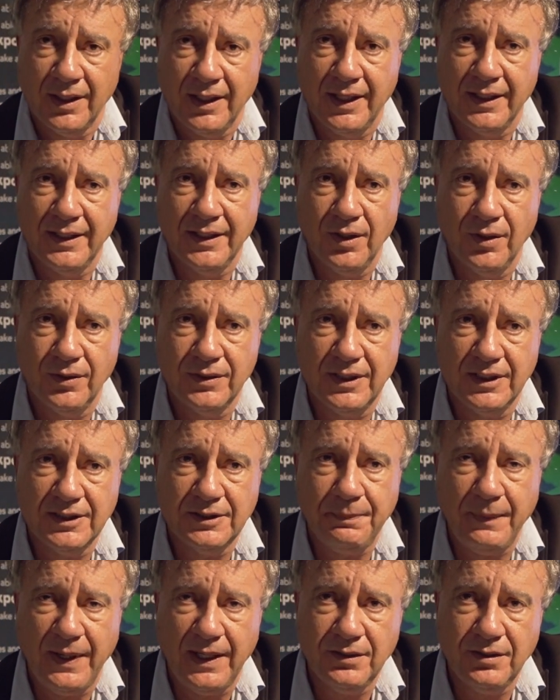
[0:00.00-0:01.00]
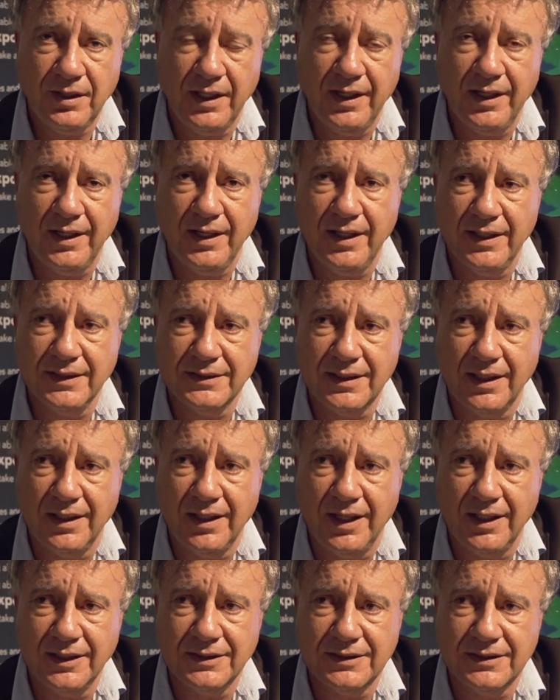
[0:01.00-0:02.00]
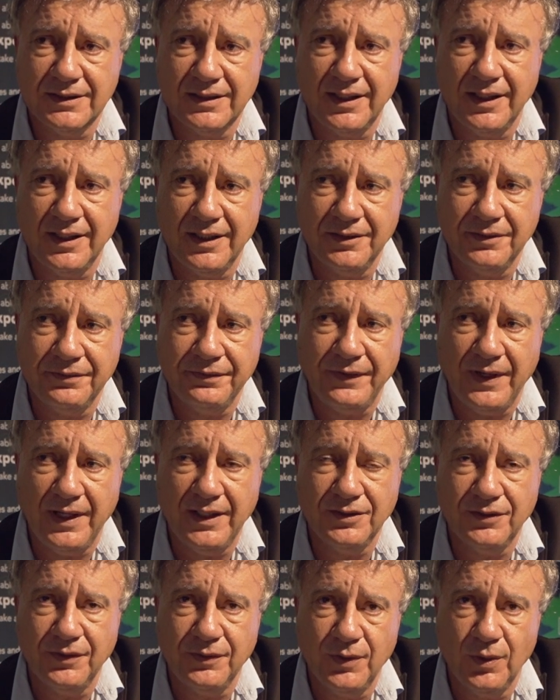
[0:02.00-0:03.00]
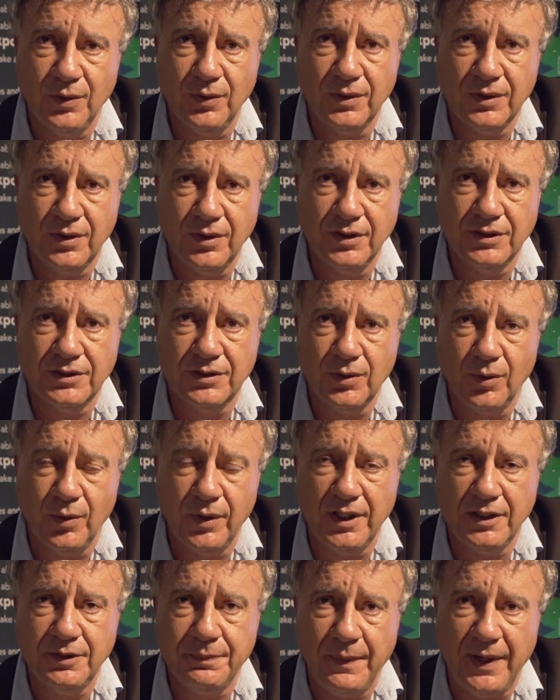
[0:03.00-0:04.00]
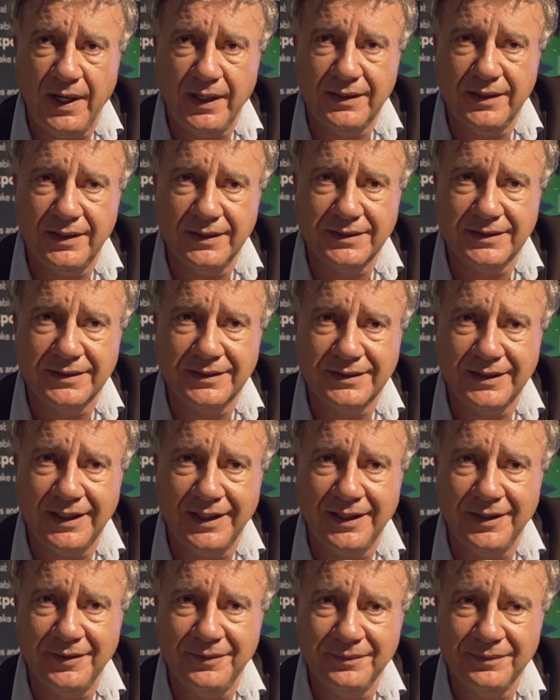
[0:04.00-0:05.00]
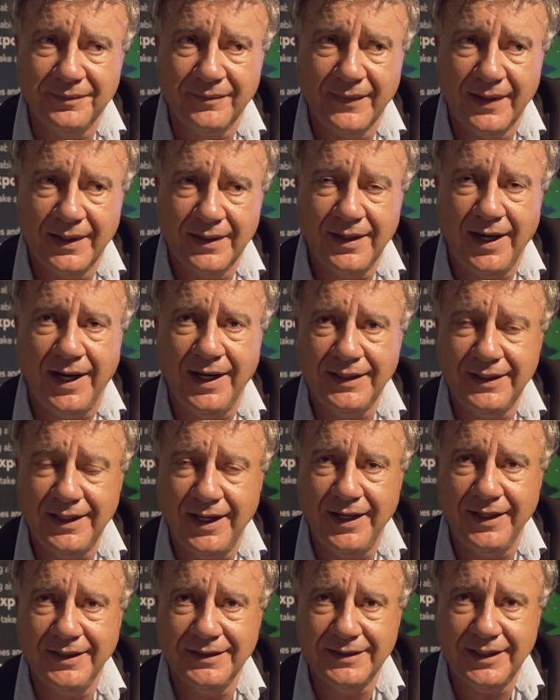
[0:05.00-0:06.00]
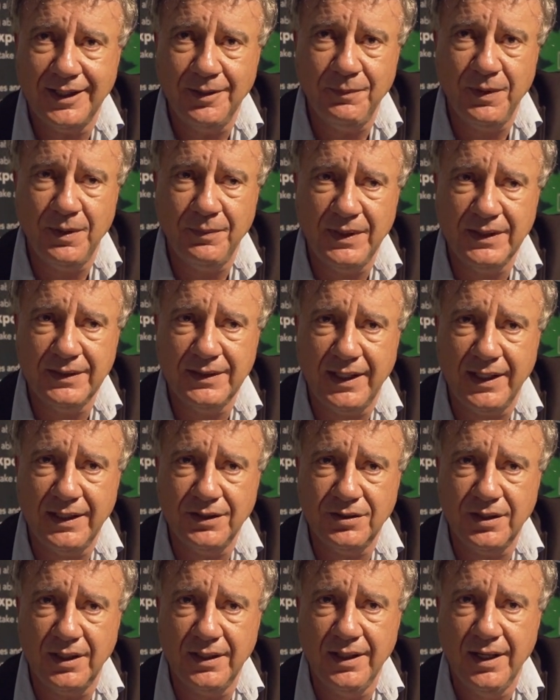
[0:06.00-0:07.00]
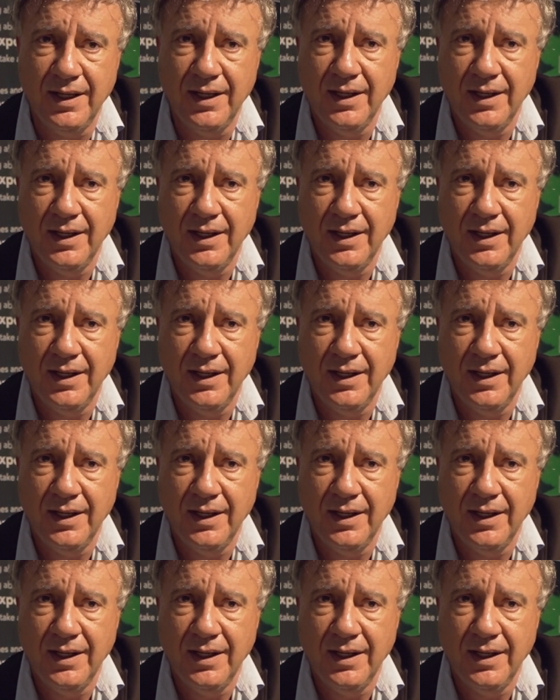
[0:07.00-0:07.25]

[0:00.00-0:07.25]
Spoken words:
and your dispatch area is the last phase of your good storage practice guidelines implementation.